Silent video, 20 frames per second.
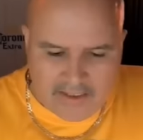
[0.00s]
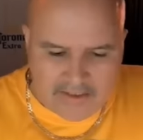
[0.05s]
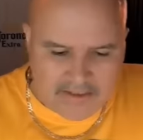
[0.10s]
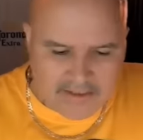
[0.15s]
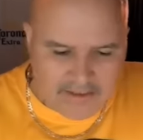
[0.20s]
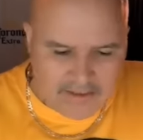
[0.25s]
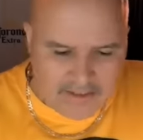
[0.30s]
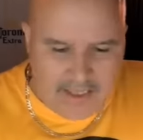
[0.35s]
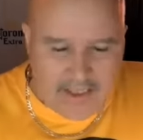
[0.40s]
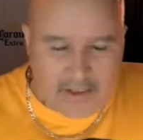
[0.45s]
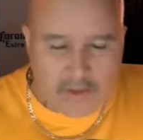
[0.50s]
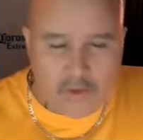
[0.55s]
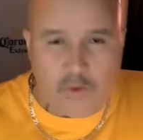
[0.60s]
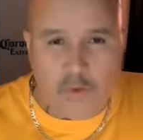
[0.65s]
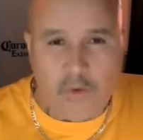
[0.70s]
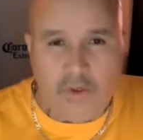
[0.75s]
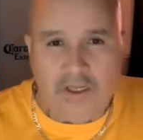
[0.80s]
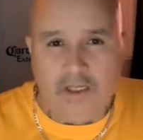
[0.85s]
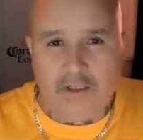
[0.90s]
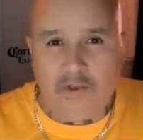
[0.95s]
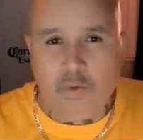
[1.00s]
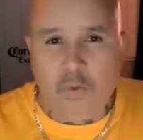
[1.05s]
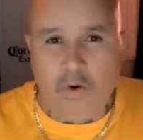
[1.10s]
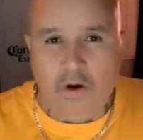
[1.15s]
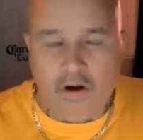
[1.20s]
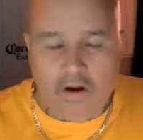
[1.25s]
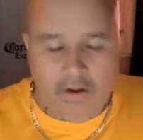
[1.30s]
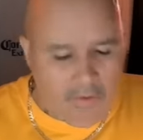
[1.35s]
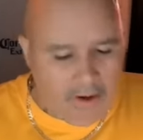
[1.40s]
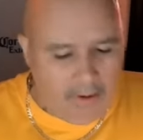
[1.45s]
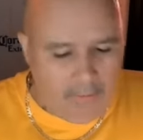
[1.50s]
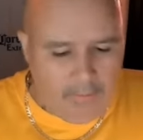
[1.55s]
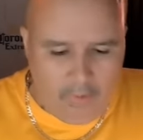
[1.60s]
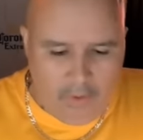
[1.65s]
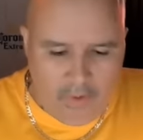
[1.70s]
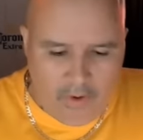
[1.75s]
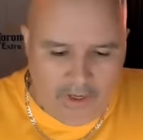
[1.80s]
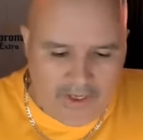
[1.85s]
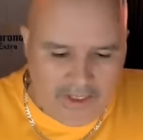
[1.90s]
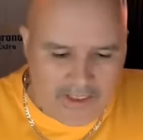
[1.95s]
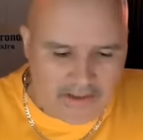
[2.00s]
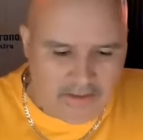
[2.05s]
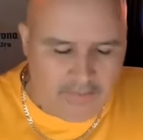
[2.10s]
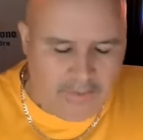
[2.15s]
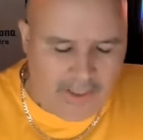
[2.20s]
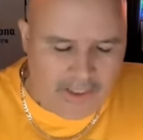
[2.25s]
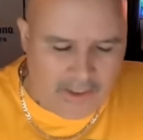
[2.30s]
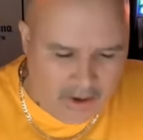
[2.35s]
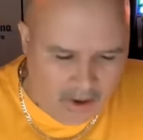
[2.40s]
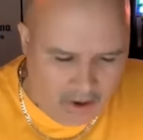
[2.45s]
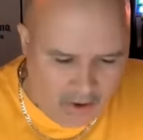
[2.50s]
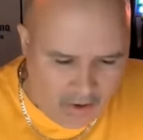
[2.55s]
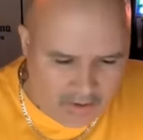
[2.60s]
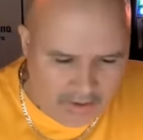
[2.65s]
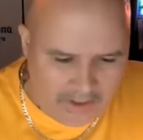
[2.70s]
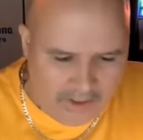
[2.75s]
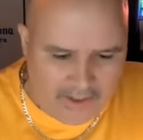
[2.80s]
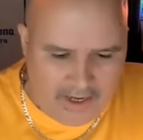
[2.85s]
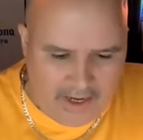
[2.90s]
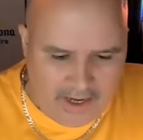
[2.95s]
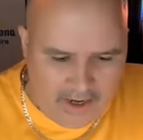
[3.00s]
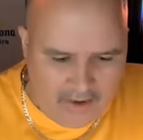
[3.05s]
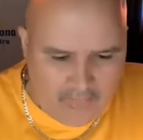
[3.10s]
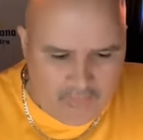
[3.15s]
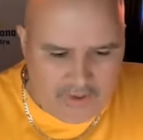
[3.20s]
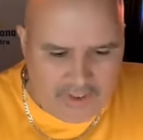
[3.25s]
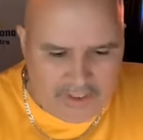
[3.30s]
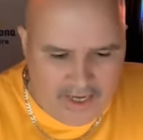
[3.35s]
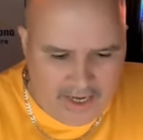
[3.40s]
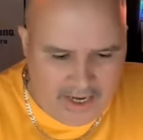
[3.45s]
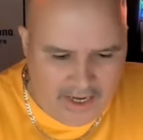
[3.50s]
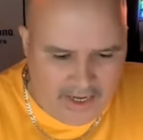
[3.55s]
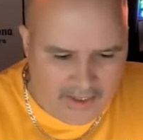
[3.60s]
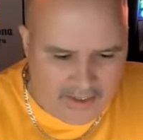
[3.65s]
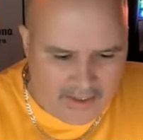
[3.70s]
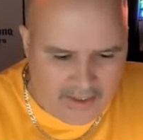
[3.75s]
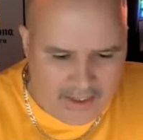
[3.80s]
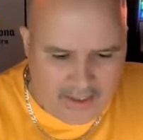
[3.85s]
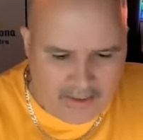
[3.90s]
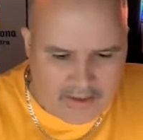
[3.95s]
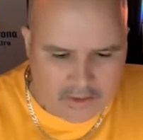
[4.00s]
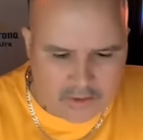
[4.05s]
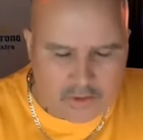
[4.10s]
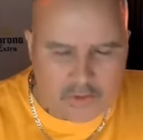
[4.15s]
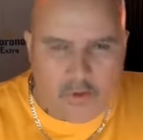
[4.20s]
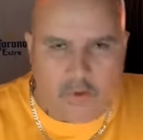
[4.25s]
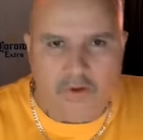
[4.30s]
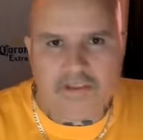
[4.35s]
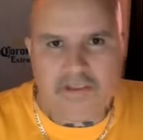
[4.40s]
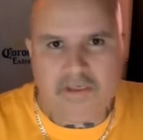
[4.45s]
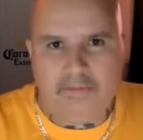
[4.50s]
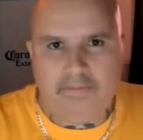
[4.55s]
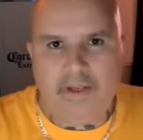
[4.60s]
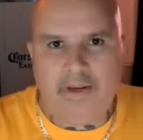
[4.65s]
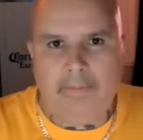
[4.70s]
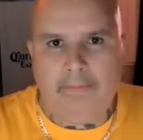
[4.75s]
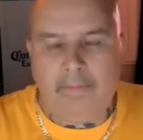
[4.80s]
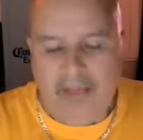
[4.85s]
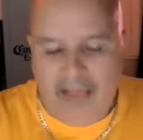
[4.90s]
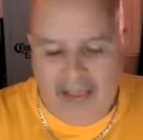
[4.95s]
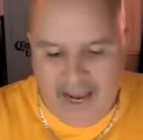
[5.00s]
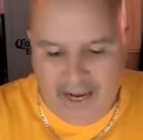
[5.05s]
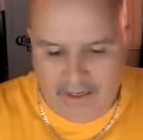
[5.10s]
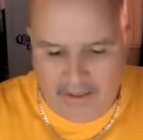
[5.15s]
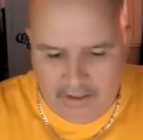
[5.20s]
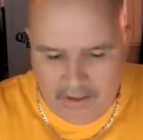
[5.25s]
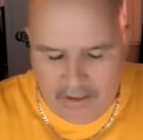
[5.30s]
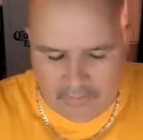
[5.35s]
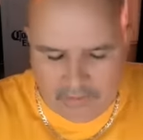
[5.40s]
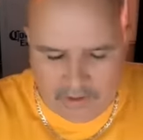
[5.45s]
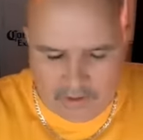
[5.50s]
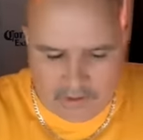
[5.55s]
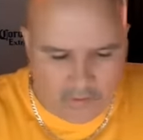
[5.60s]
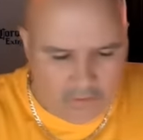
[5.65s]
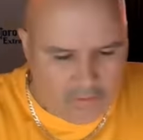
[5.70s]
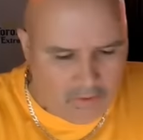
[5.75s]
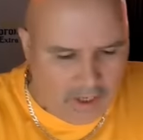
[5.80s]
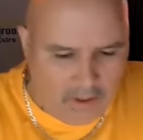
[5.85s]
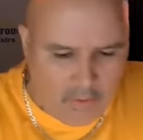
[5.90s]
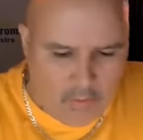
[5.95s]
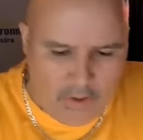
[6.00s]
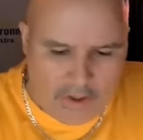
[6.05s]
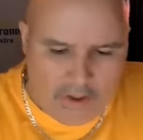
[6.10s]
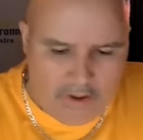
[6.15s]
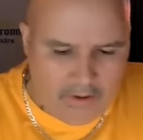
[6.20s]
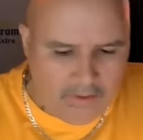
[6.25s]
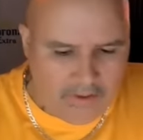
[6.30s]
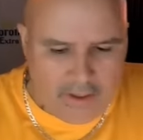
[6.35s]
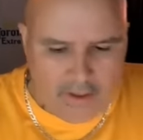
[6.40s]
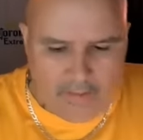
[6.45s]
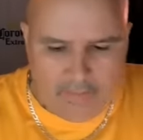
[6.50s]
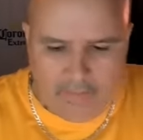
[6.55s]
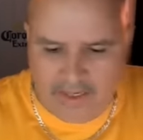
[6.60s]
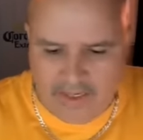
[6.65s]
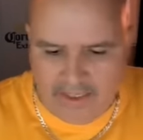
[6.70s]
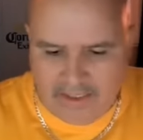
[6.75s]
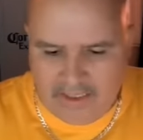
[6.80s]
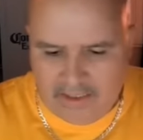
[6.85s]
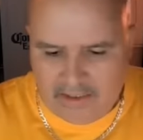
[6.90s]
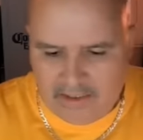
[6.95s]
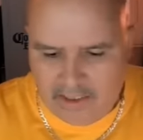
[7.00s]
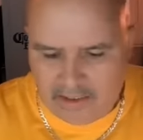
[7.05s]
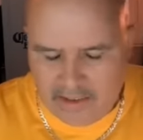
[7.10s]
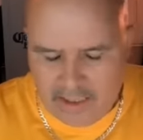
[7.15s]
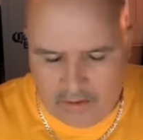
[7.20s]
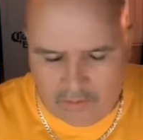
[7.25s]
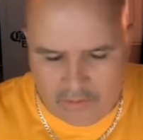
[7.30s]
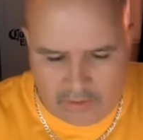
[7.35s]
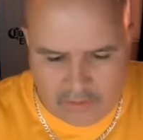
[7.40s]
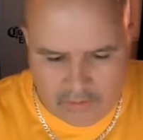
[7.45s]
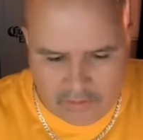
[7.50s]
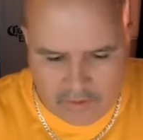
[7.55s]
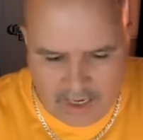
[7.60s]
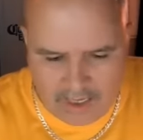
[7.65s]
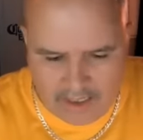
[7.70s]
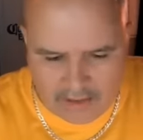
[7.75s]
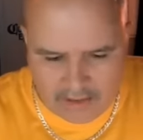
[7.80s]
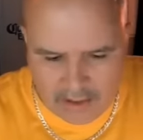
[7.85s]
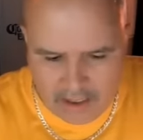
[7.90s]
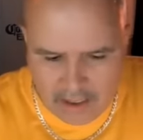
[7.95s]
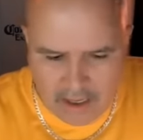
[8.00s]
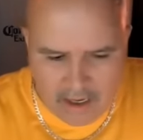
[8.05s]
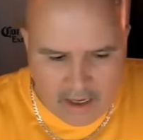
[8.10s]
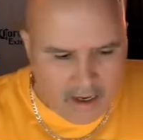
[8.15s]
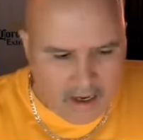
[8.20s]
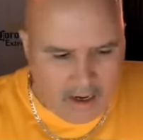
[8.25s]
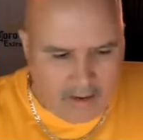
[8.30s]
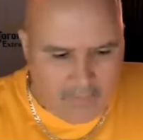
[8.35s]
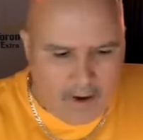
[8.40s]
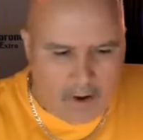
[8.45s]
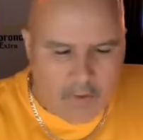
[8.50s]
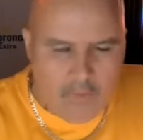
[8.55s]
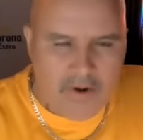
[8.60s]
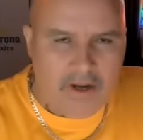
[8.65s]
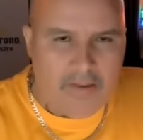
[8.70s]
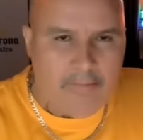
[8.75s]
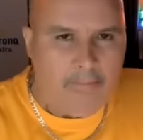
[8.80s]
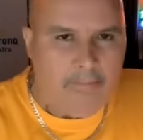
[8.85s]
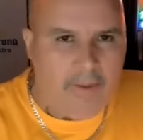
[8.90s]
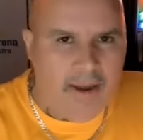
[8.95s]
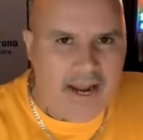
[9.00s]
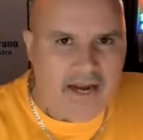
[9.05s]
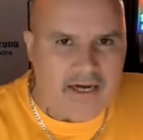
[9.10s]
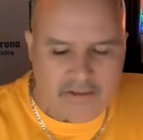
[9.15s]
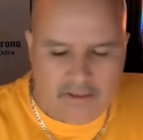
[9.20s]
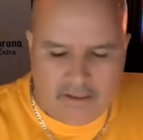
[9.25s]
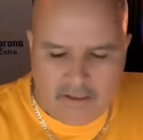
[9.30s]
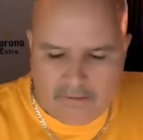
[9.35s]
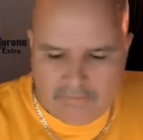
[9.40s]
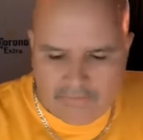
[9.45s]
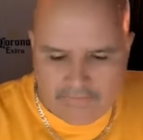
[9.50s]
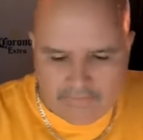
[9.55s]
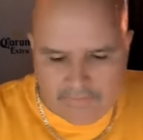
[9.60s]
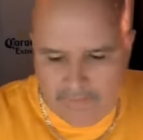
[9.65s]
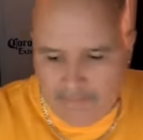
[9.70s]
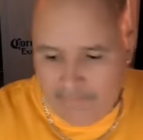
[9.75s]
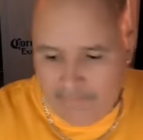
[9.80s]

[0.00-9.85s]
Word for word: staying true to his word, my boy has been calling every day and the stories have been adding up. So I want to hurry up and get these out to you guys. I'm already backed up.